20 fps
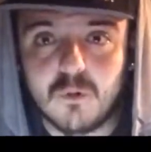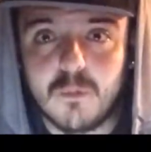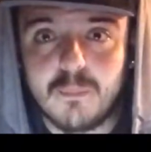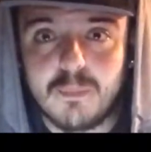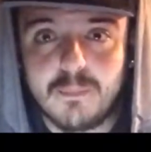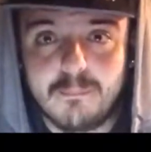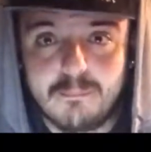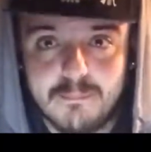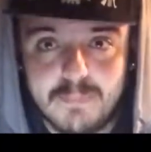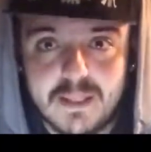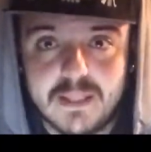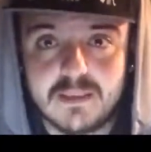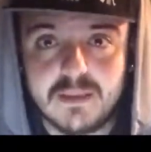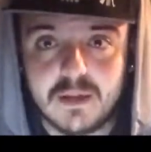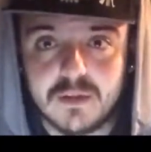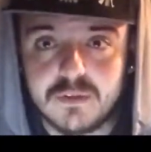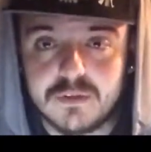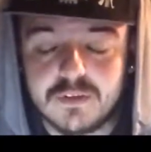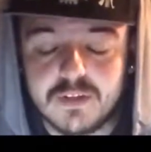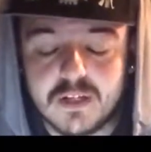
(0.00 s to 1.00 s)
Roman beat The
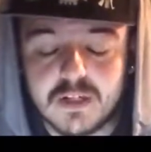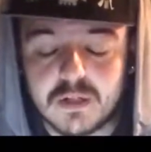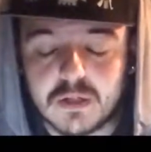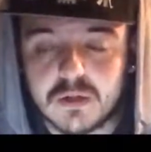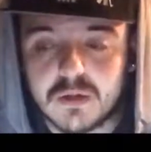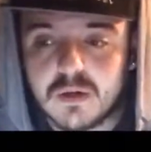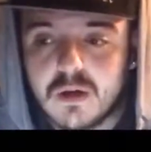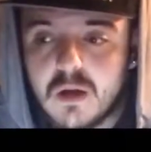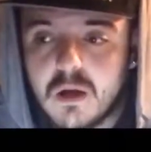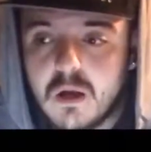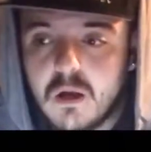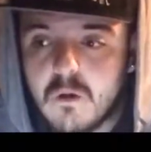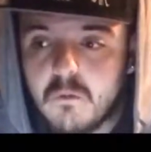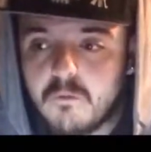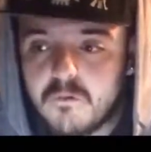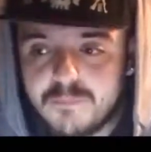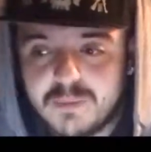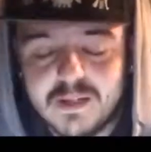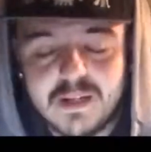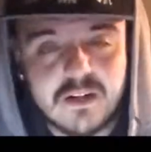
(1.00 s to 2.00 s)
Undertaker,
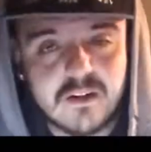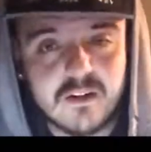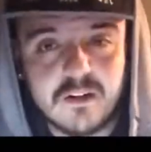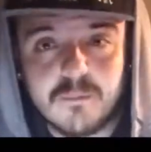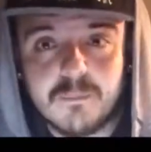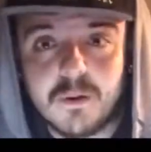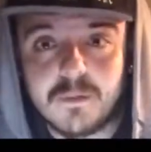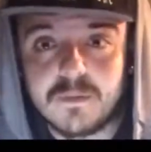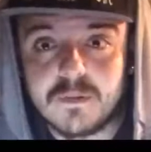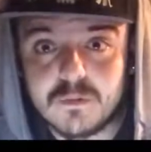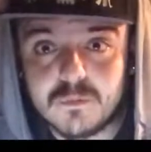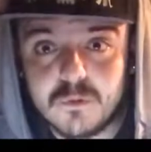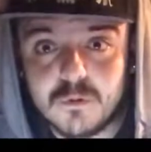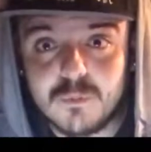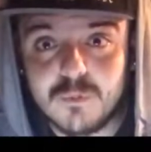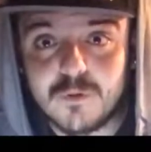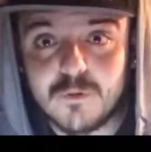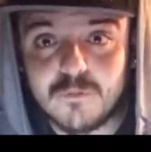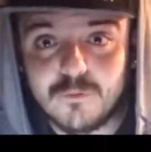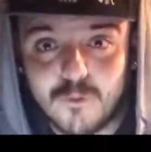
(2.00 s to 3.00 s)
we've been hearing about this
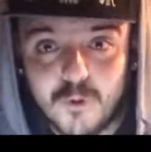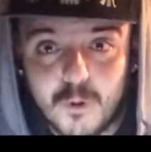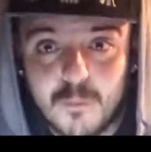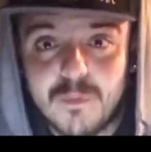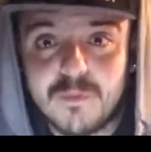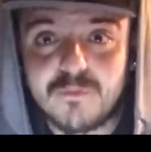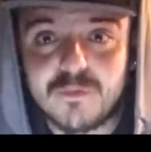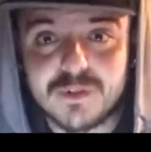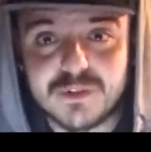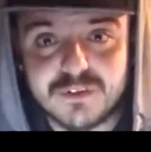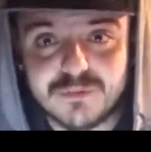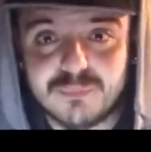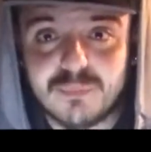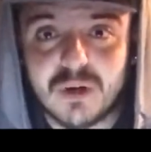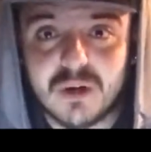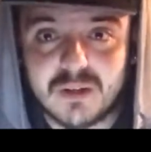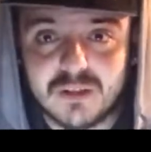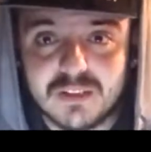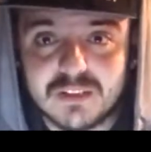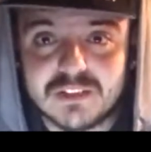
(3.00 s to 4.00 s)
rumor of Roman versus
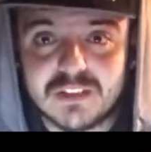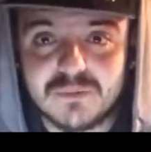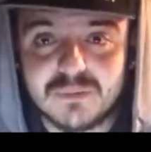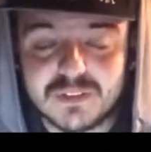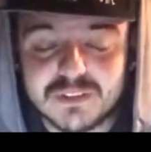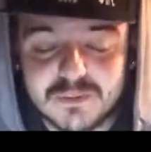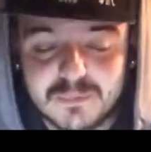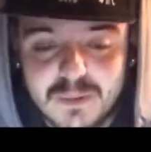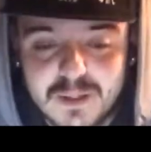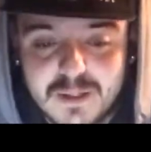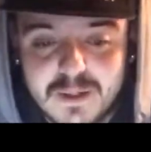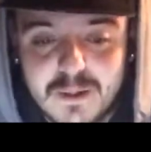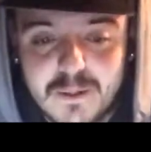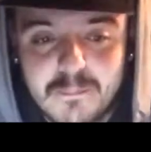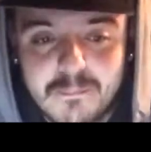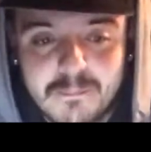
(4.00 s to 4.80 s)
Brock Lesnar at WrestleMania.